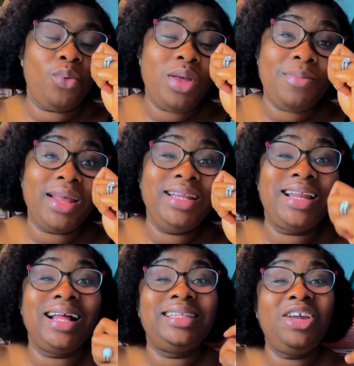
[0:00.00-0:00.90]
women, it
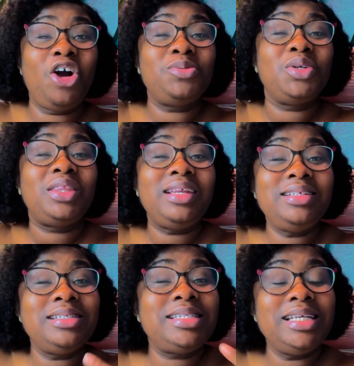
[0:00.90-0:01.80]
can take up to 3
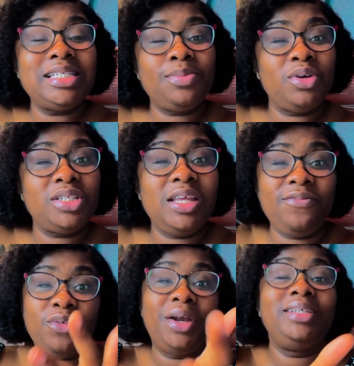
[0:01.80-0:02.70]
to 6 months. If,
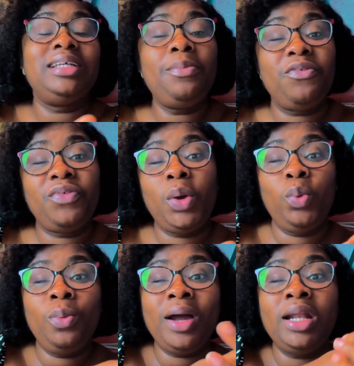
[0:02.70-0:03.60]
for example, for a
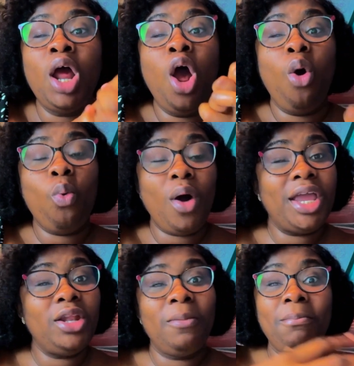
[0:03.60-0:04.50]
woman
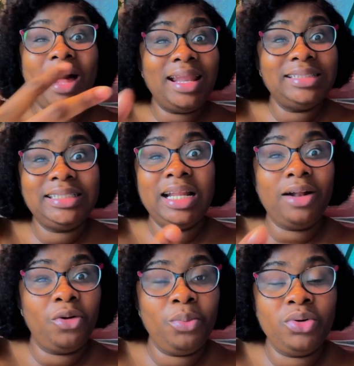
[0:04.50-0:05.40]
working on balancing her
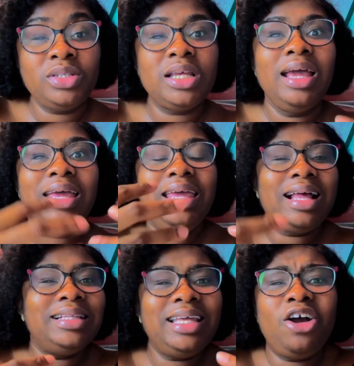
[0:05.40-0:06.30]
hormones, it
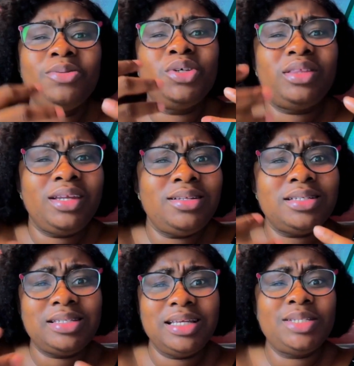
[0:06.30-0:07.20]
can take up to 3 to
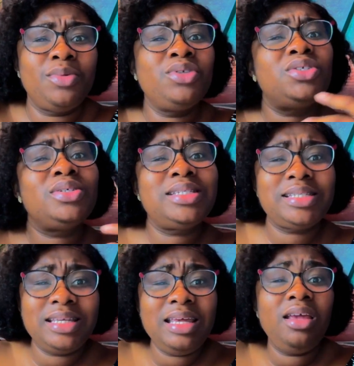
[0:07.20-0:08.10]
6 months to see